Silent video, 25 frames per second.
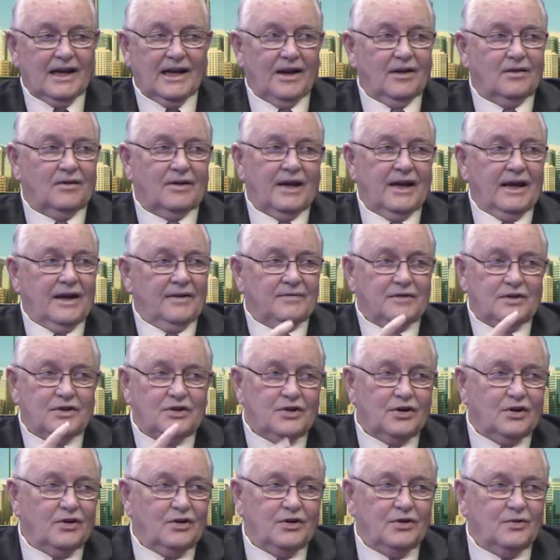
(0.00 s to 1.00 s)
I only have to
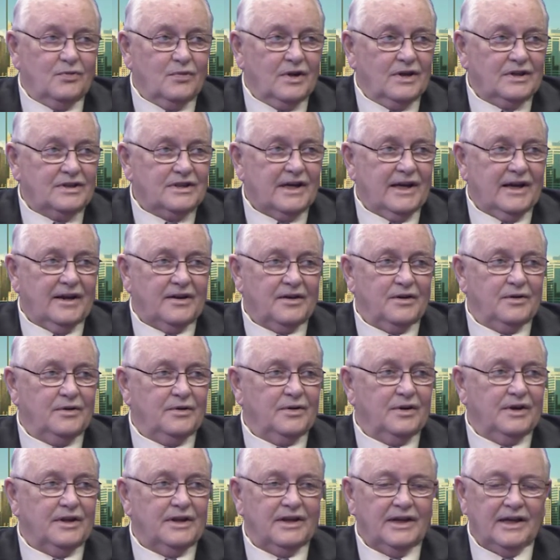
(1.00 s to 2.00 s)
show you once how to
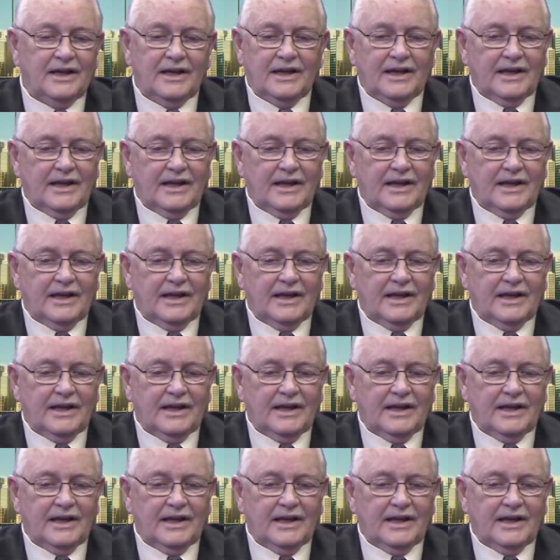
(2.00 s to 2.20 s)
do it,